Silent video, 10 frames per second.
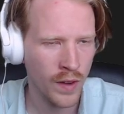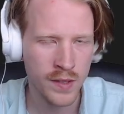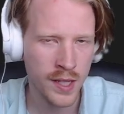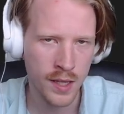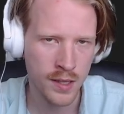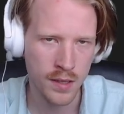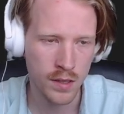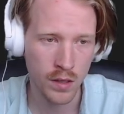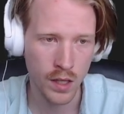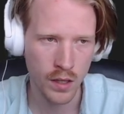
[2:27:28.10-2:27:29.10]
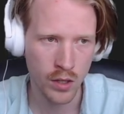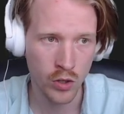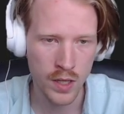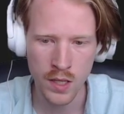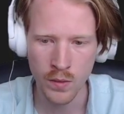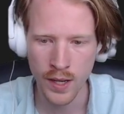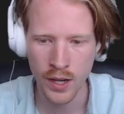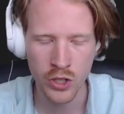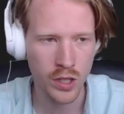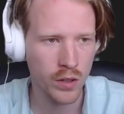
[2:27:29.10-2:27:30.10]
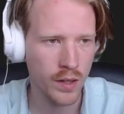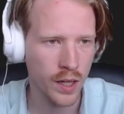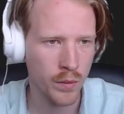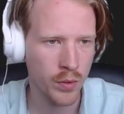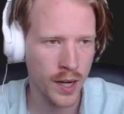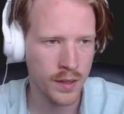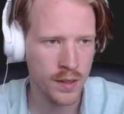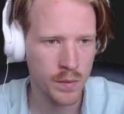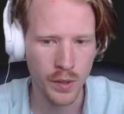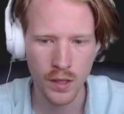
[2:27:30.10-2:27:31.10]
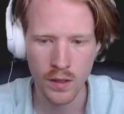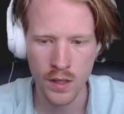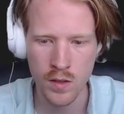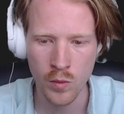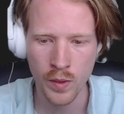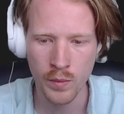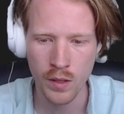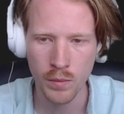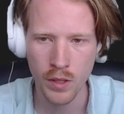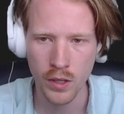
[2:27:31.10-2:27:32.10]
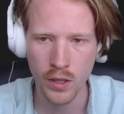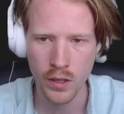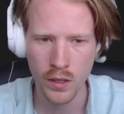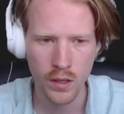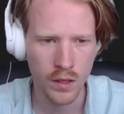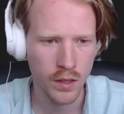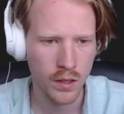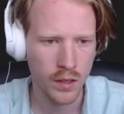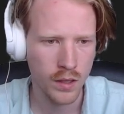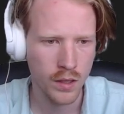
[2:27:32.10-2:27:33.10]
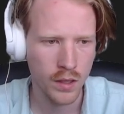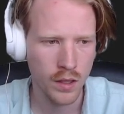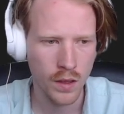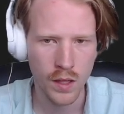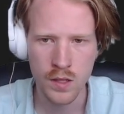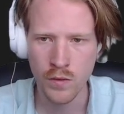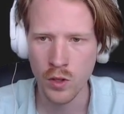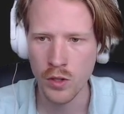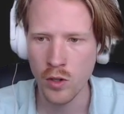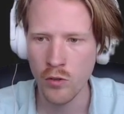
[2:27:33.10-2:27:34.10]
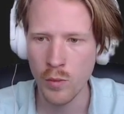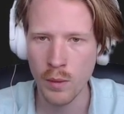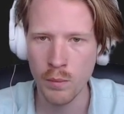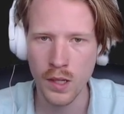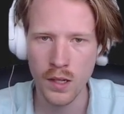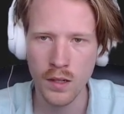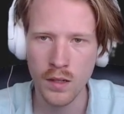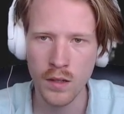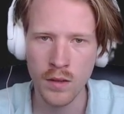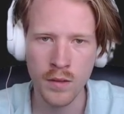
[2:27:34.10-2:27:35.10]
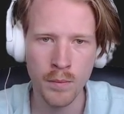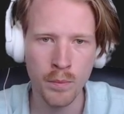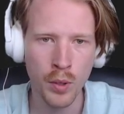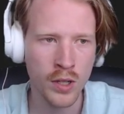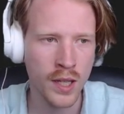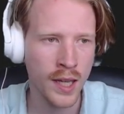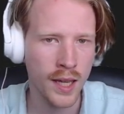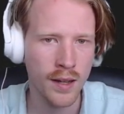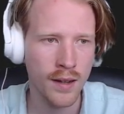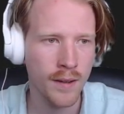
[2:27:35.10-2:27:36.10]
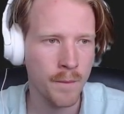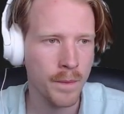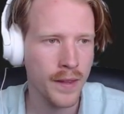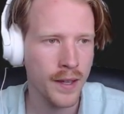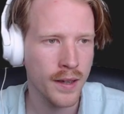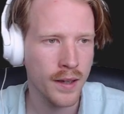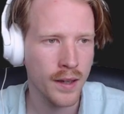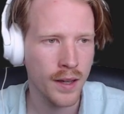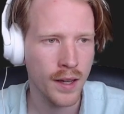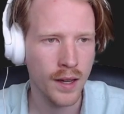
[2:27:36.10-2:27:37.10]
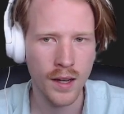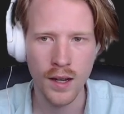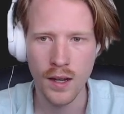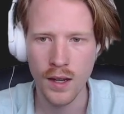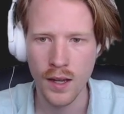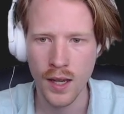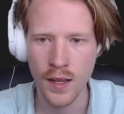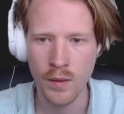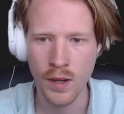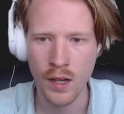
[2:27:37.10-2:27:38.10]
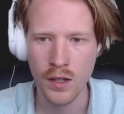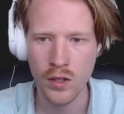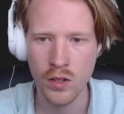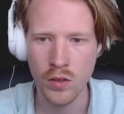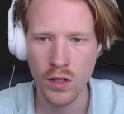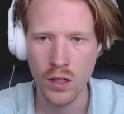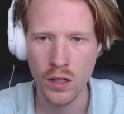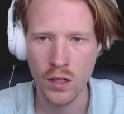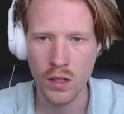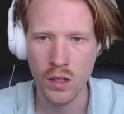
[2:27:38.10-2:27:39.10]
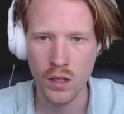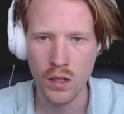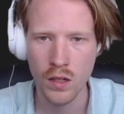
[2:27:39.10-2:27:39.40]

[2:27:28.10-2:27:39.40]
5 seconds is crazy. We're not actually gonna do that in practice, but let's open up the debugger. Let's float it over my big bulky head. And then what I'm gonna do here